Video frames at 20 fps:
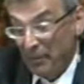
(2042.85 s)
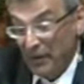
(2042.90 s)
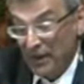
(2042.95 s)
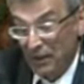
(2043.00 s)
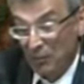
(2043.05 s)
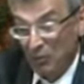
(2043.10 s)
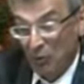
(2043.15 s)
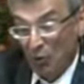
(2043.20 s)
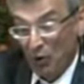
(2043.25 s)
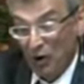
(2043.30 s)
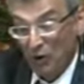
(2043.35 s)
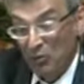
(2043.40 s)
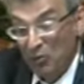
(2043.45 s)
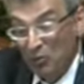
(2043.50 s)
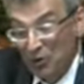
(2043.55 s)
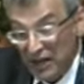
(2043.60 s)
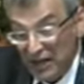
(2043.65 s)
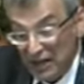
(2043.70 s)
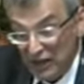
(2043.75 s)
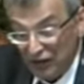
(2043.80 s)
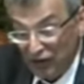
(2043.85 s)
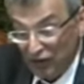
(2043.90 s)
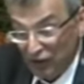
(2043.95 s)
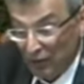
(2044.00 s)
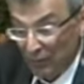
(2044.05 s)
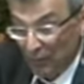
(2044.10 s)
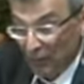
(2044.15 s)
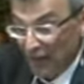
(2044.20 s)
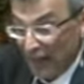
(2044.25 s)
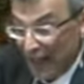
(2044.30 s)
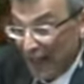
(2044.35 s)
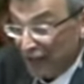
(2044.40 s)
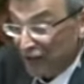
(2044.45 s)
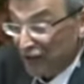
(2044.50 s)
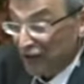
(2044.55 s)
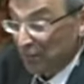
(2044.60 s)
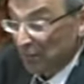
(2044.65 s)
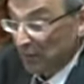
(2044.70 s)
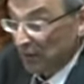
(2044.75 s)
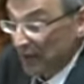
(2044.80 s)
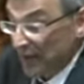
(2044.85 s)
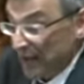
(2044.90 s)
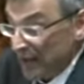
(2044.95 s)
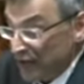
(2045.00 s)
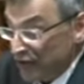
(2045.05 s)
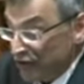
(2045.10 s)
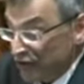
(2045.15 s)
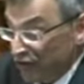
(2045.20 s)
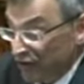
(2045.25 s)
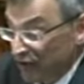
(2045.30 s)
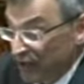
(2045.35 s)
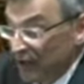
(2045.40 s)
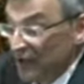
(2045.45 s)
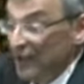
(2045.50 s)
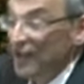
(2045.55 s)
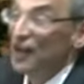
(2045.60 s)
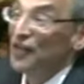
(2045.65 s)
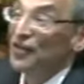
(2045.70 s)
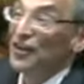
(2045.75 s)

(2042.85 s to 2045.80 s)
be a more reasonable explanation